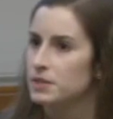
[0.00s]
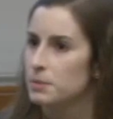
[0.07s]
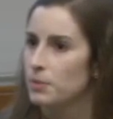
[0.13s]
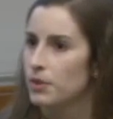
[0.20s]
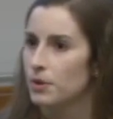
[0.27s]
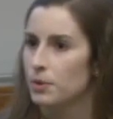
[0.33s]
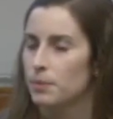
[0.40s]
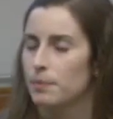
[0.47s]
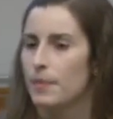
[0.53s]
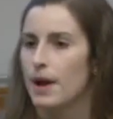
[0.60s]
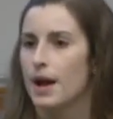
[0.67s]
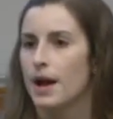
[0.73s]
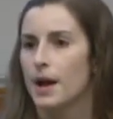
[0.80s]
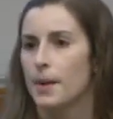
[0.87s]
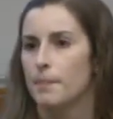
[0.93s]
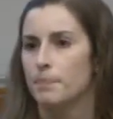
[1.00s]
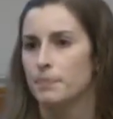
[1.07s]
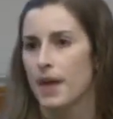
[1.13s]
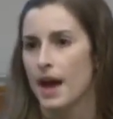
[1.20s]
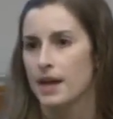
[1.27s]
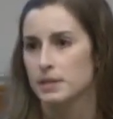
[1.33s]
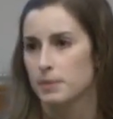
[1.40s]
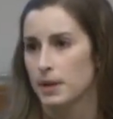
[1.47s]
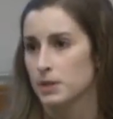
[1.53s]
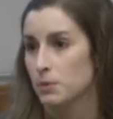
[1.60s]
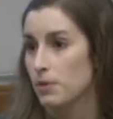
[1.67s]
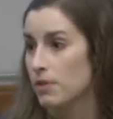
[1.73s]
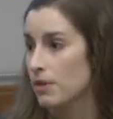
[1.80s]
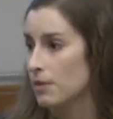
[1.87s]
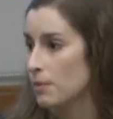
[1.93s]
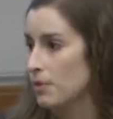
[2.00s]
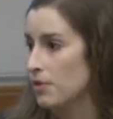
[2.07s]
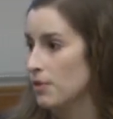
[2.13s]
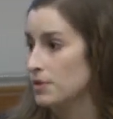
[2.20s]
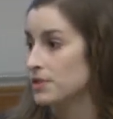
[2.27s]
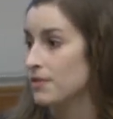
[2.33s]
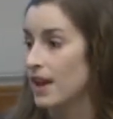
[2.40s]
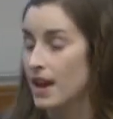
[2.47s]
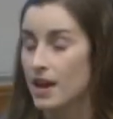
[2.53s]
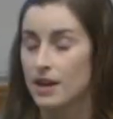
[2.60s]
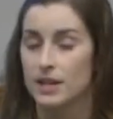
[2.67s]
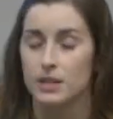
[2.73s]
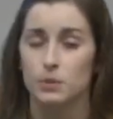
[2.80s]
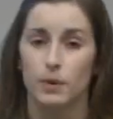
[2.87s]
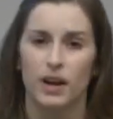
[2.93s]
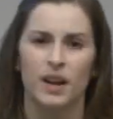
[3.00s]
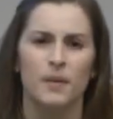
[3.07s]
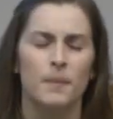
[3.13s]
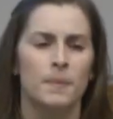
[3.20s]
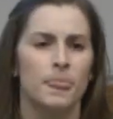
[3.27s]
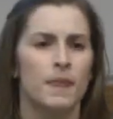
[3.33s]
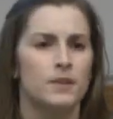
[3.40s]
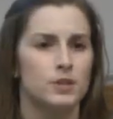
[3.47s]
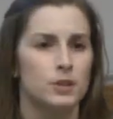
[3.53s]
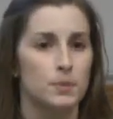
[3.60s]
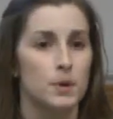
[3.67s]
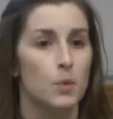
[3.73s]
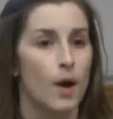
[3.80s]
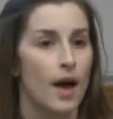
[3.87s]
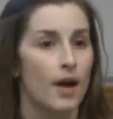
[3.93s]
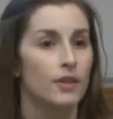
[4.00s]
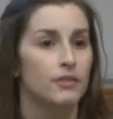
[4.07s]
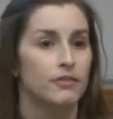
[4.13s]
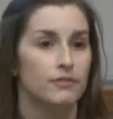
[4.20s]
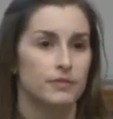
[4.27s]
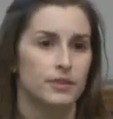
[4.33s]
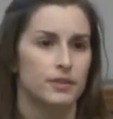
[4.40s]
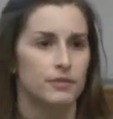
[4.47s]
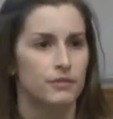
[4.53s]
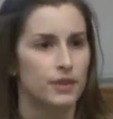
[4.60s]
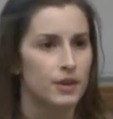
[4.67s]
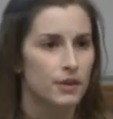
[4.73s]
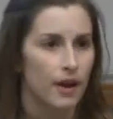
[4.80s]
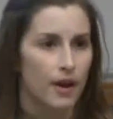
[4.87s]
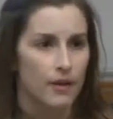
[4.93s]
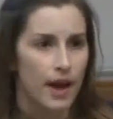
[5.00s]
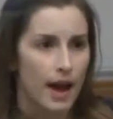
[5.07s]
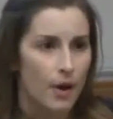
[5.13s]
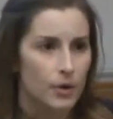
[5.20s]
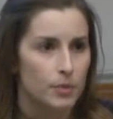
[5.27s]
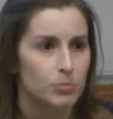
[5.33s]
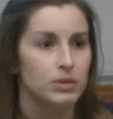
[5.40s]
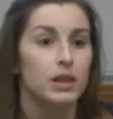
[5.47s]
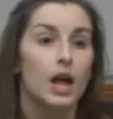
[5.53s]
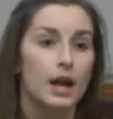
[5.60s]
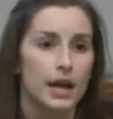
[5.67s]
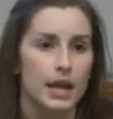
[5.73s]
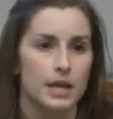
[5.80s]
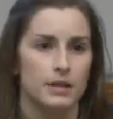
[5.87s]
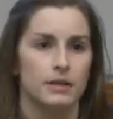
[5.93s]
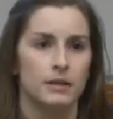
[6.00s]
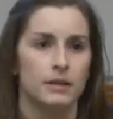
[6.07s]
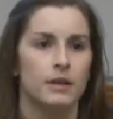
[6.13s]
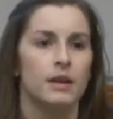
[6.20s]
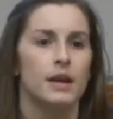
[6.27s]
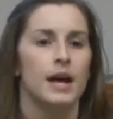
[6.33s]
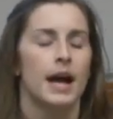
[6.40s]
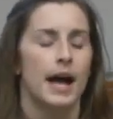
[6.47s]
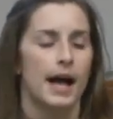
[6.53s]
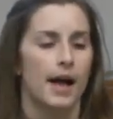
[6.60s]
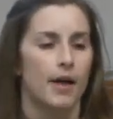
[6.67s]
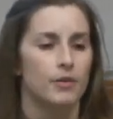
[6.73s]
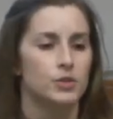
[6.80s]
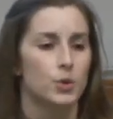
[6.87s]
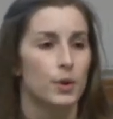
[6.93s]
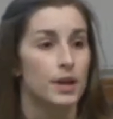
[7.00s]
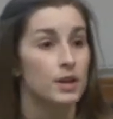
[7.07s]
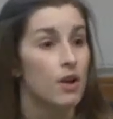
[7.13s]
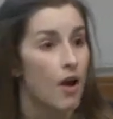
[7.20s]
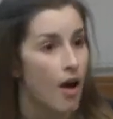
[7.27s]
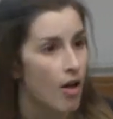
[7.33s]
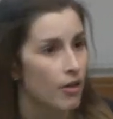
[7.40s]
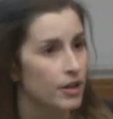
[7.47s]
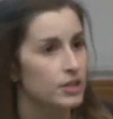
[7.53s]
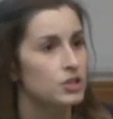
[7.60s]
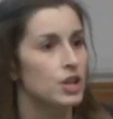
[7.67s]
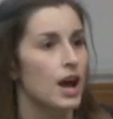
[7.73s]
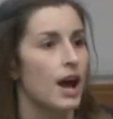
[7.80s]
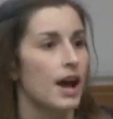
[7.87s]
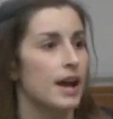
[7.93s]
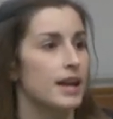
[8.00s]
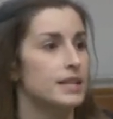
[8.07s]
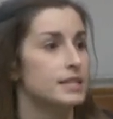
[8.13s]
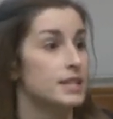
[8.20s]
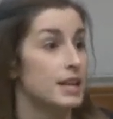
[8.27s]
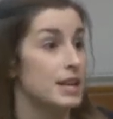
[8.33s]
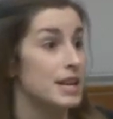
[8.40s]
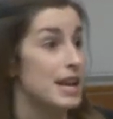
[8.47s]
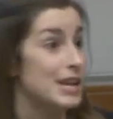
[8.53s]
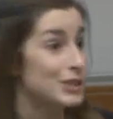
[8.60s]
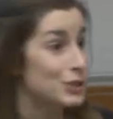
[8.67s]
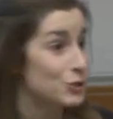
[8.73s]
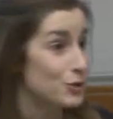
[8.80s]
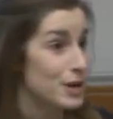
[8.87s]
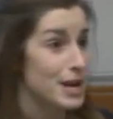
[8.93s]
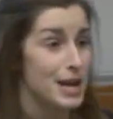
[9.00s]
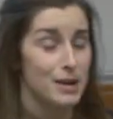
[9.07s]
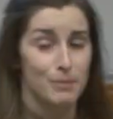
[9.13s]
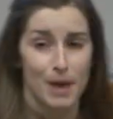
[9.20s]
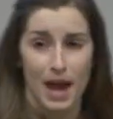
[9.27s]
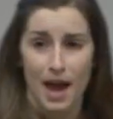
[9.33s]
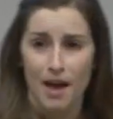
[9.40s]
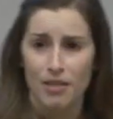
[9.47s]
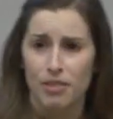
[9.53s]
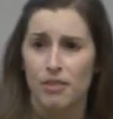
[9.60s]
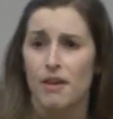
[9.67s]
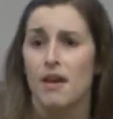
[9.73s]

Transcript: similar um, aspects with, the, with those of Anna's, where it took me a while to, to figure out how to plug in. Uh, so in college, I studied history and math.